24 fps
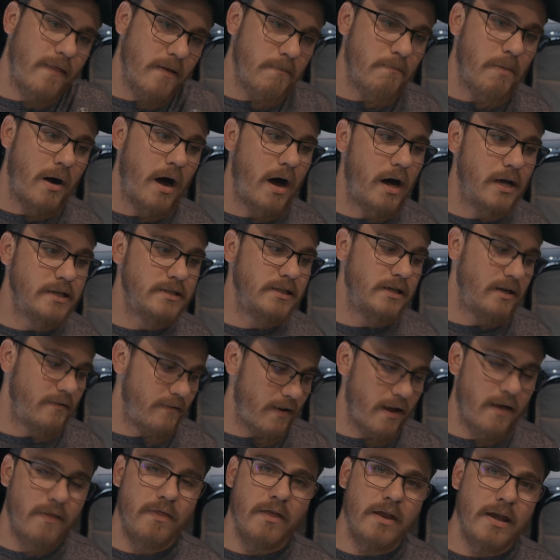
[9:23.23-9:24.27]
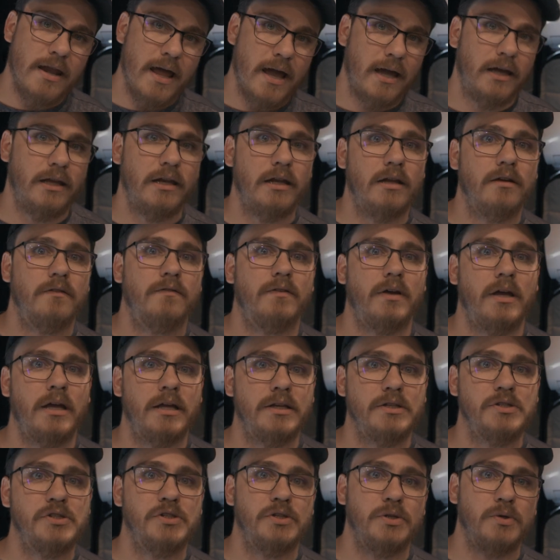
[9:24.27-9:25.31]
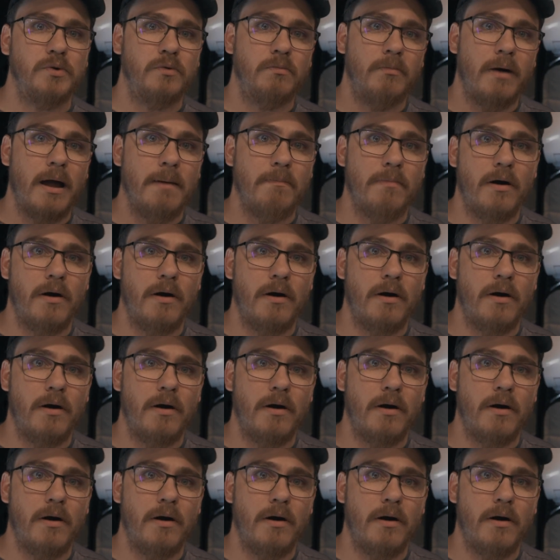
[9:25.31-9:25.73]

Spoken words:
the positive and the negative into my